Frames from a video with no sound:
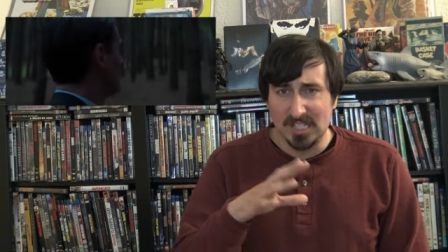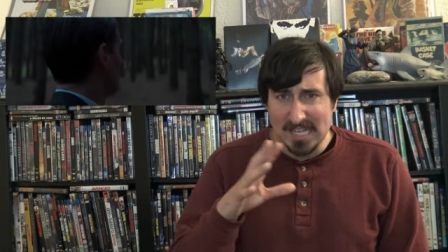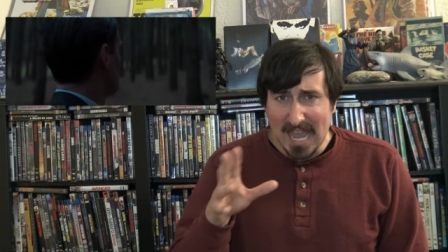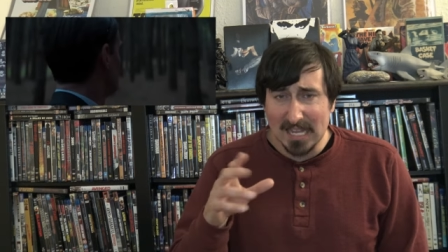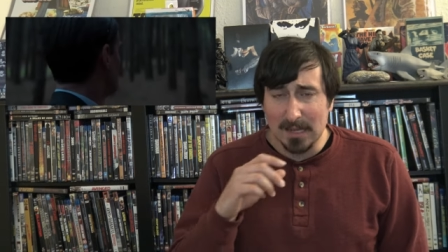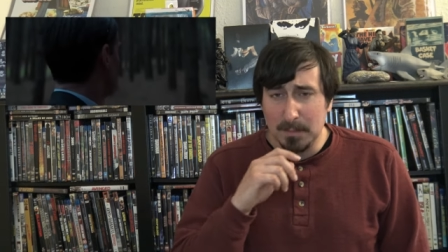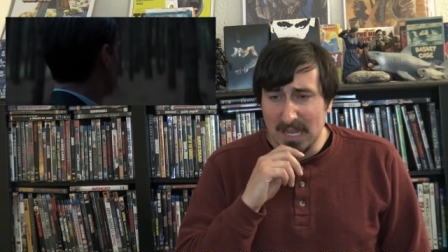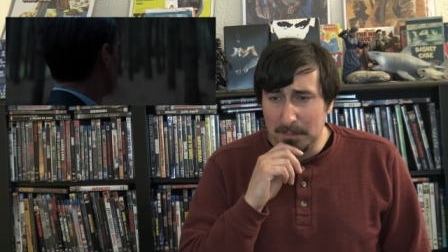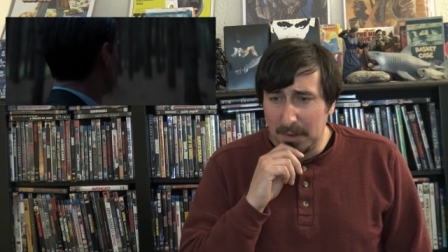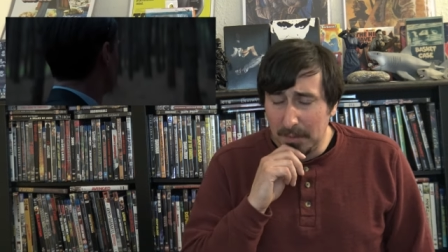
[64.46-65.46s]
attacking
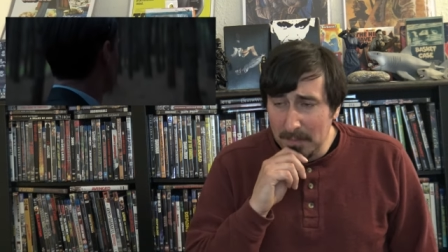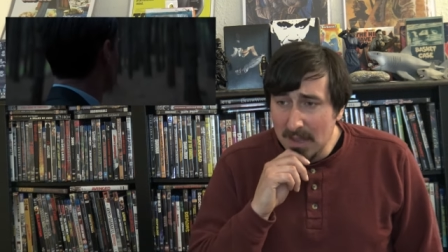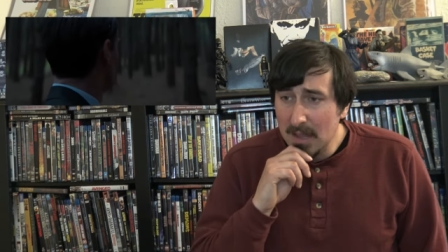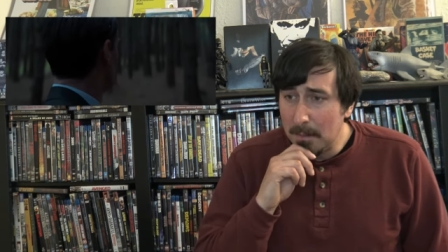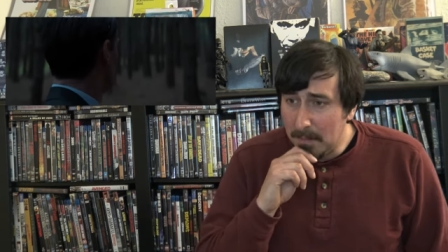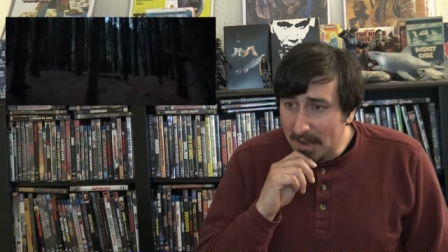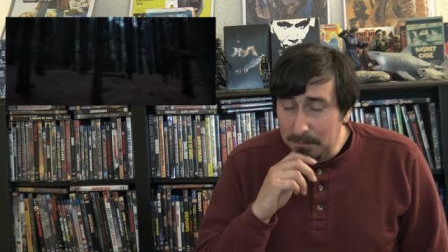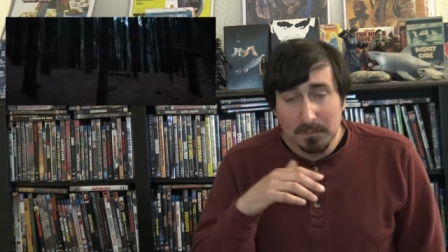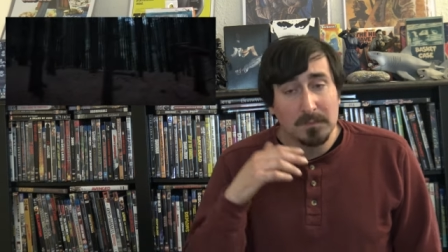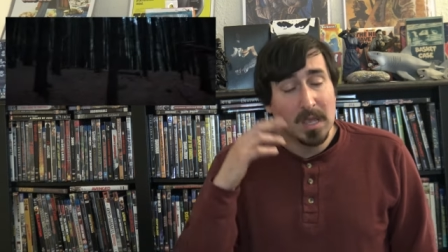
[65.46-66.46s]
people,
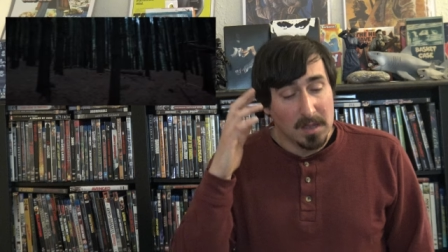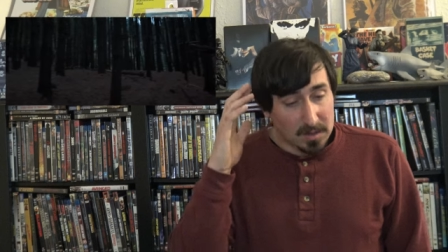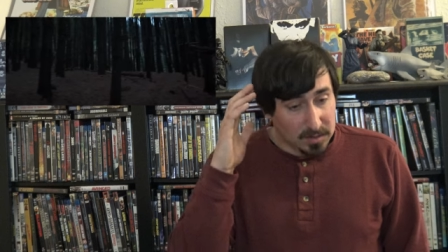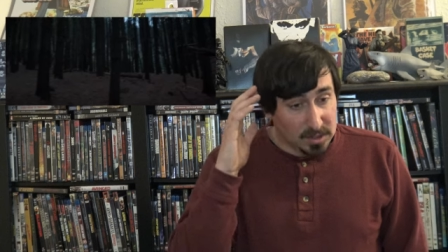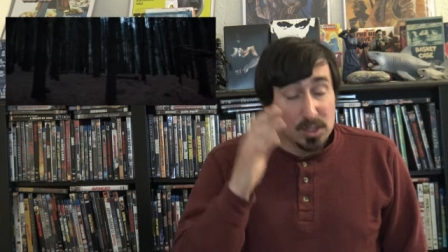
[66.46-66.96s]
but the